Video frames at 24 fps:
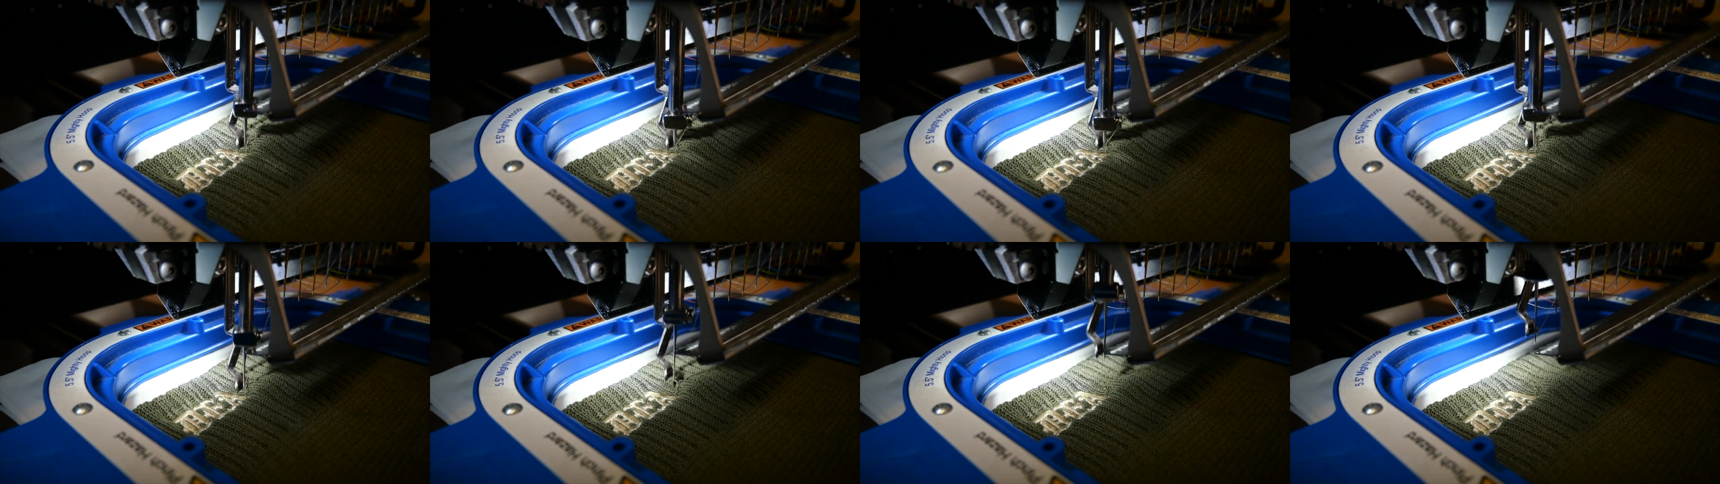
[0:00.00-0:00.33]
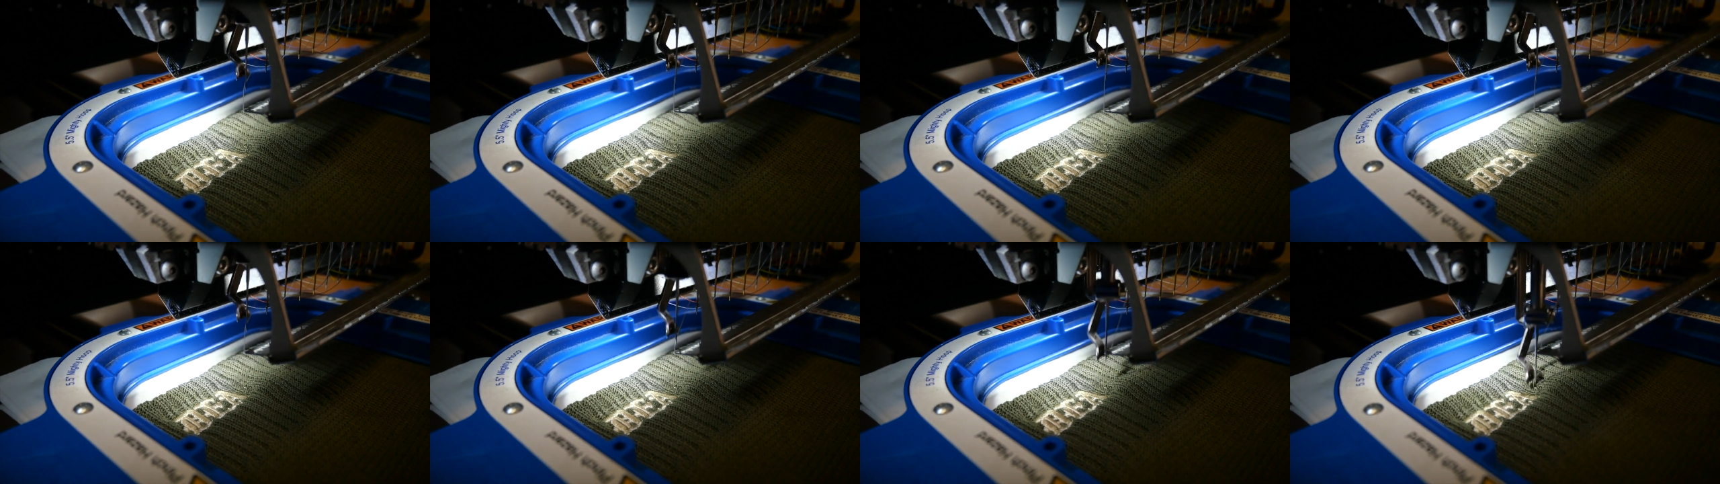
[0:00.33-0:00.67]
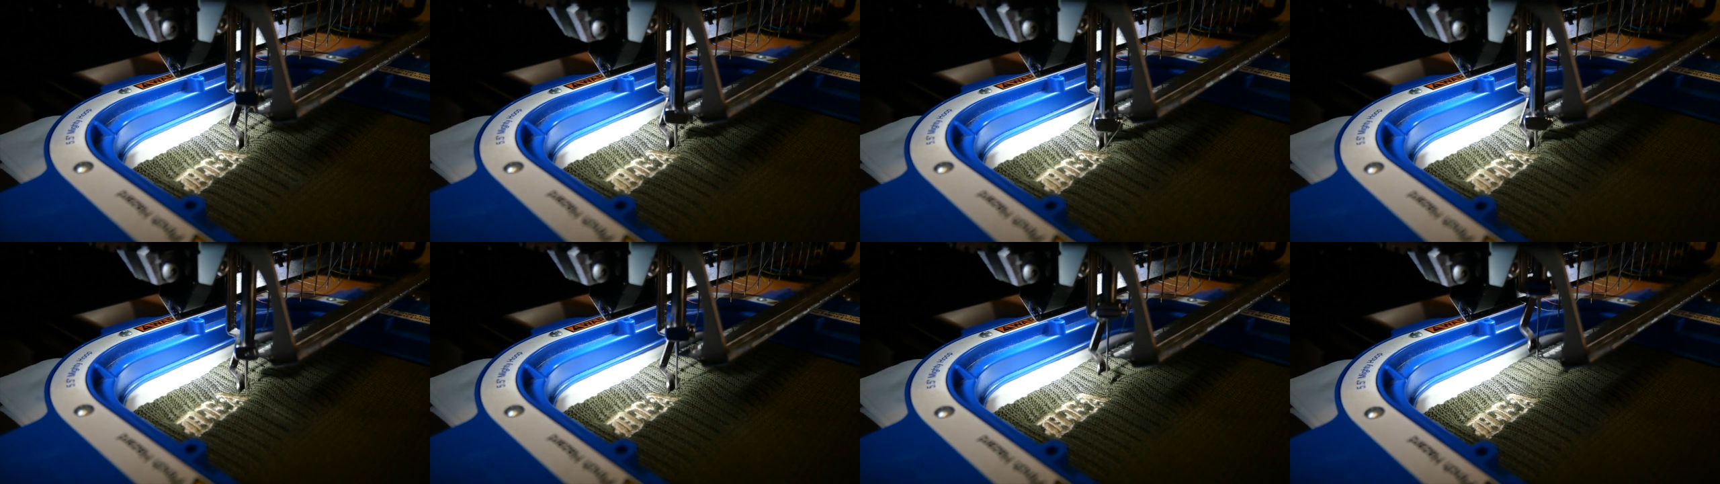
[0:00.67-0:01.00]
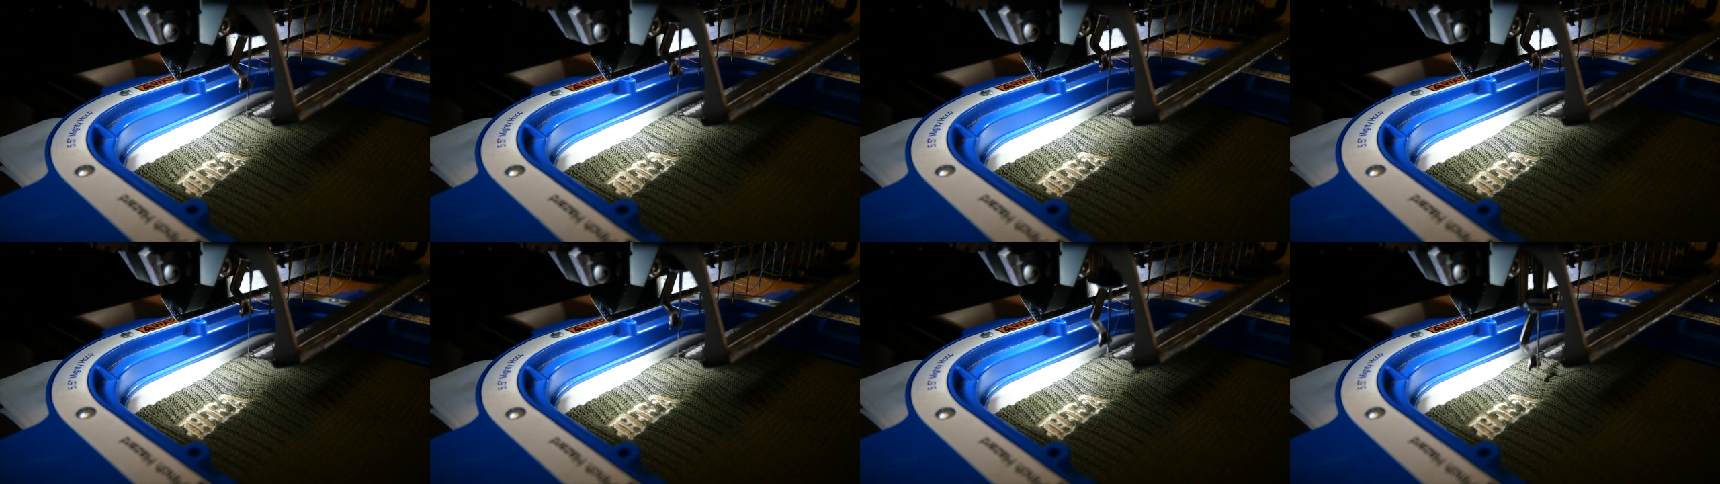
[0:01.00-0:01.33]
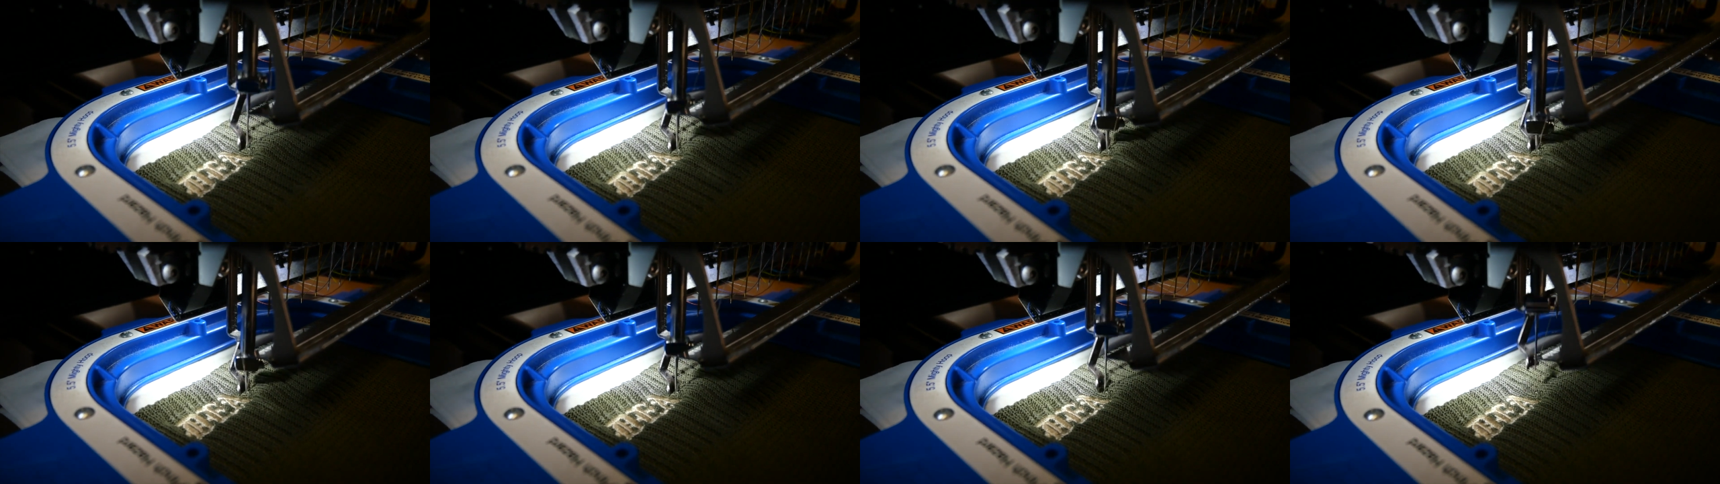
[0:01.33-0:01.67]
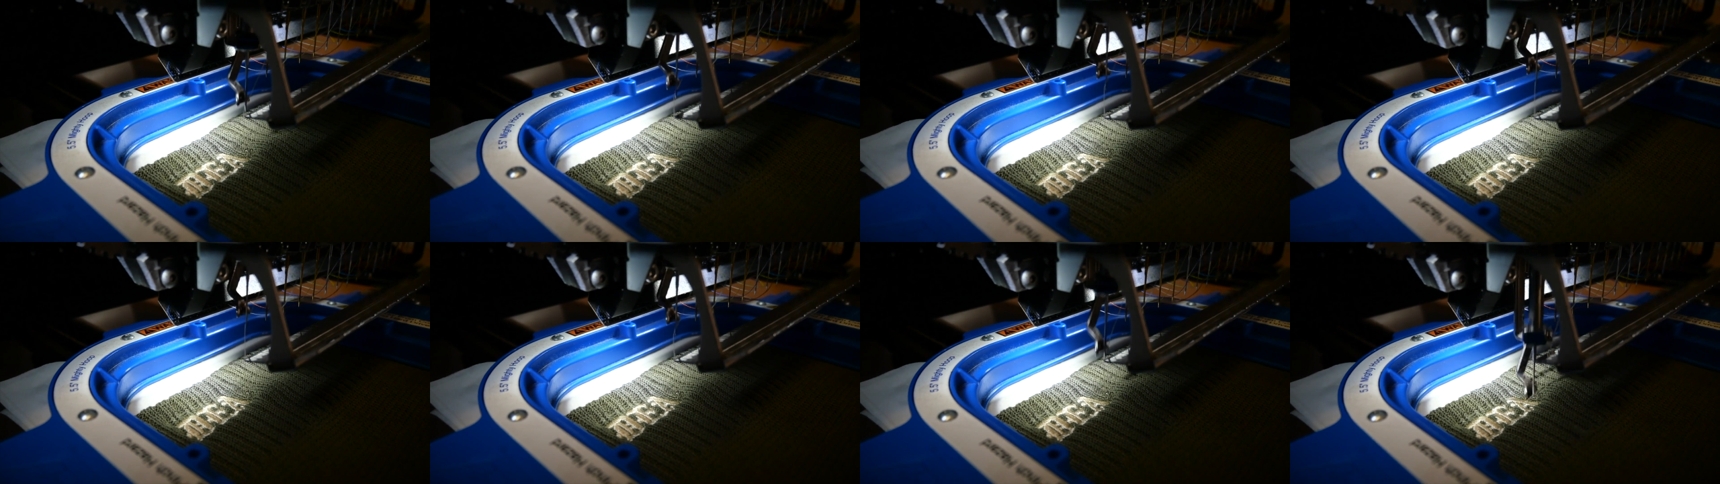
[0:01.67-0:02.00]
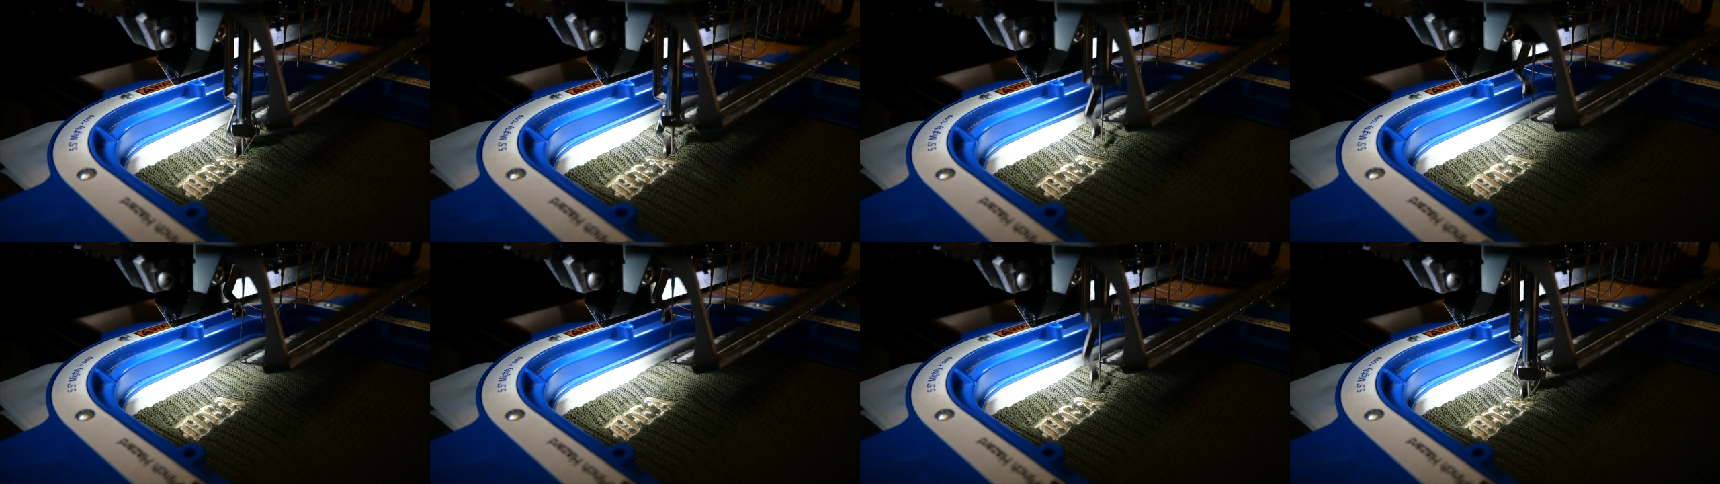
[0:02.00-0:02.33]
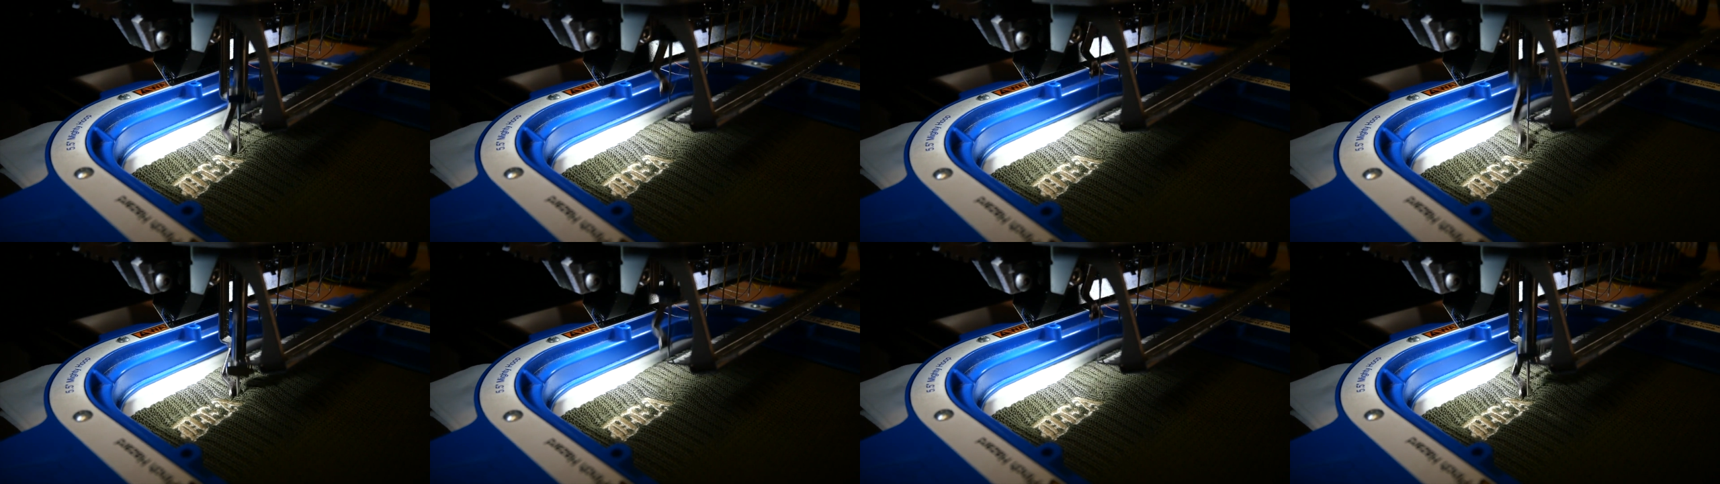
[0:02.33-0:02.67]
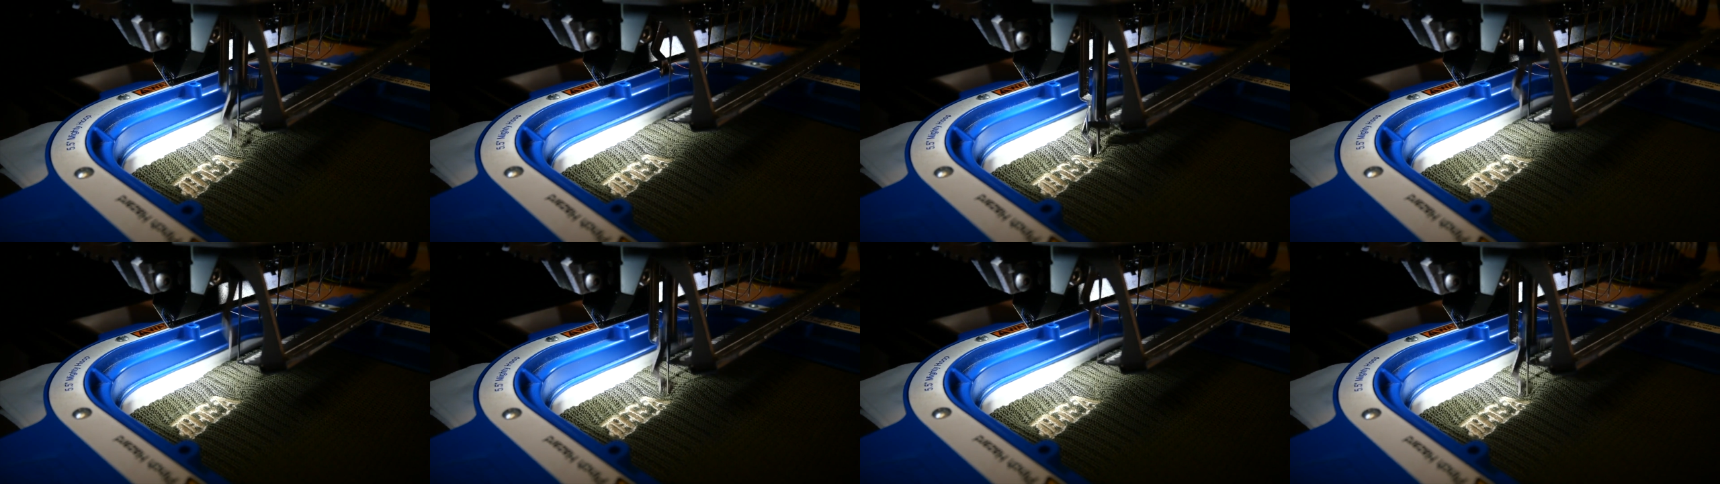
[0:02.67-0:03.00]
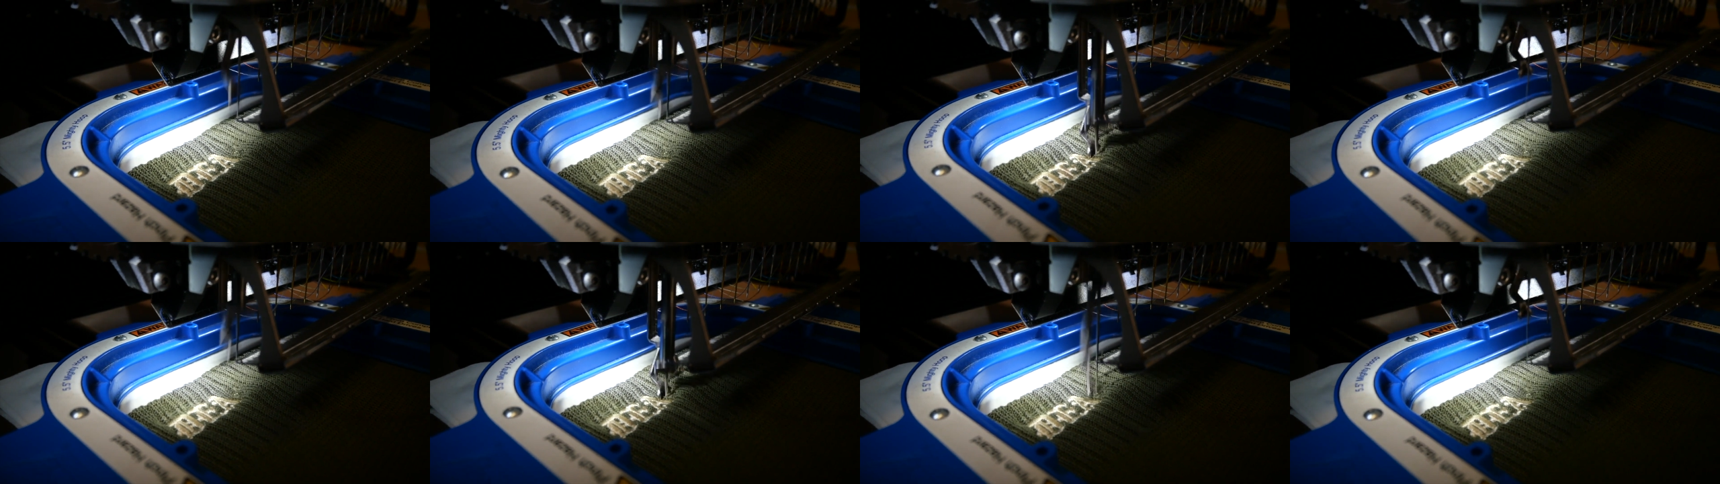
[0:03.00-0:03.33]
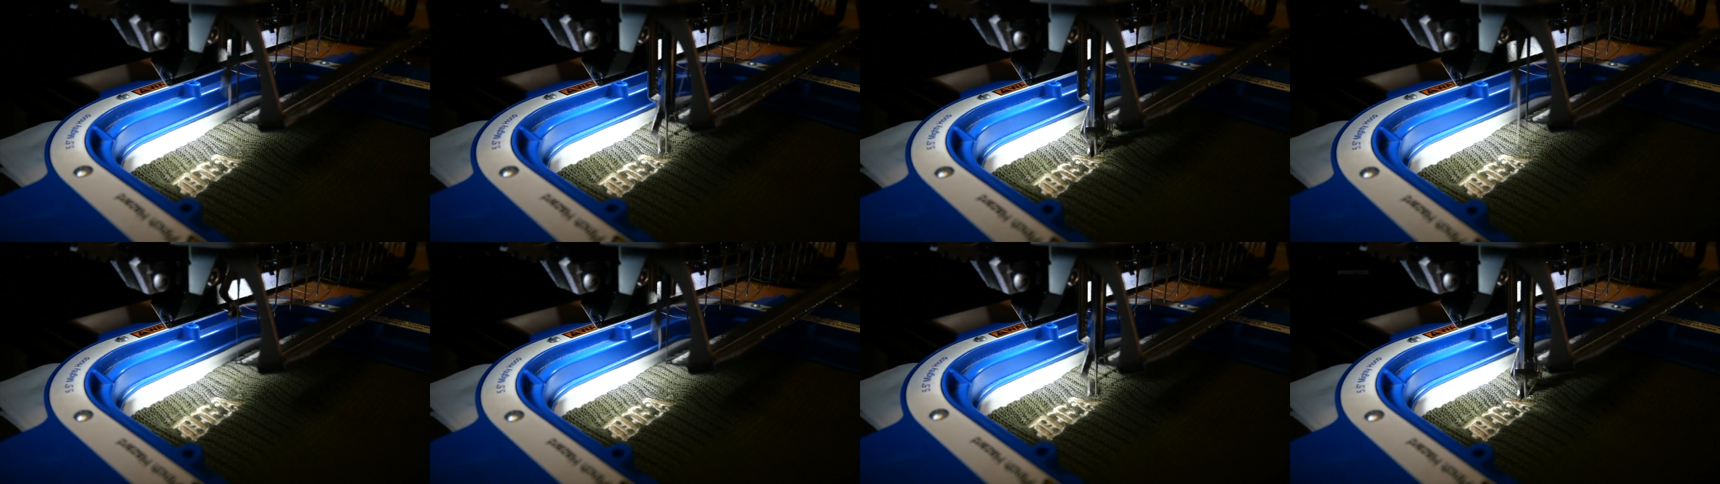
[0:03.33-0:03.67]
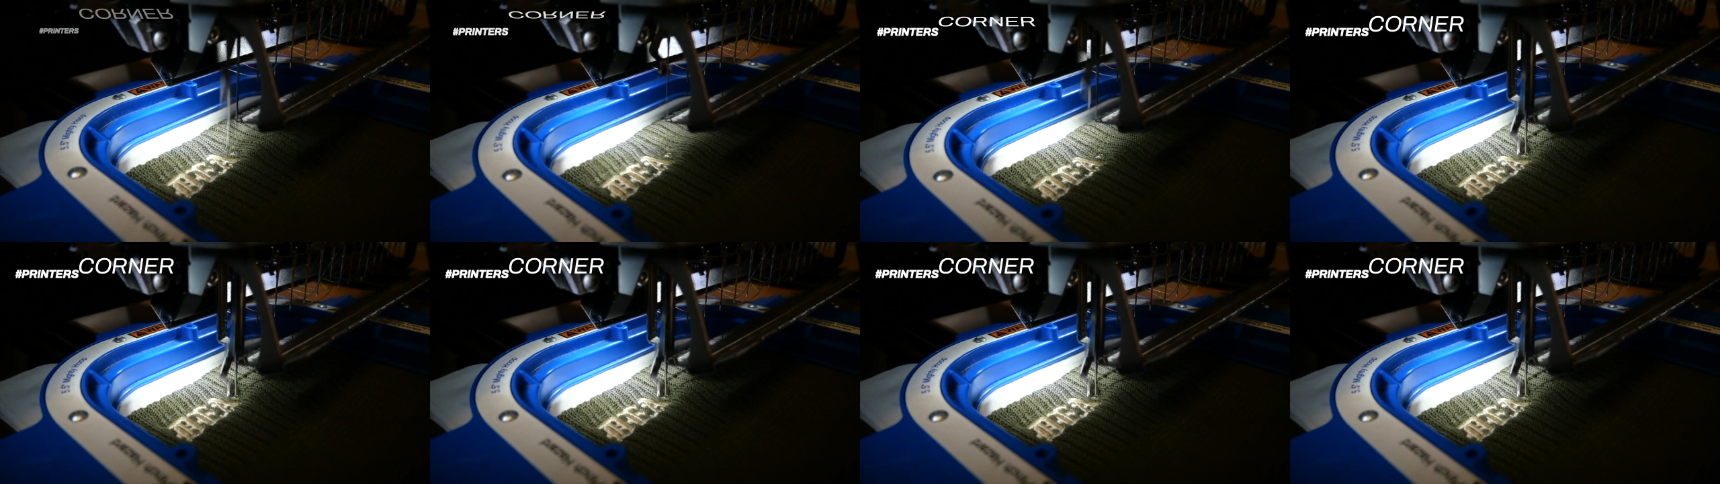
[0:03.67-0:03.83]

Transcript: Nobody's mouth can be seen.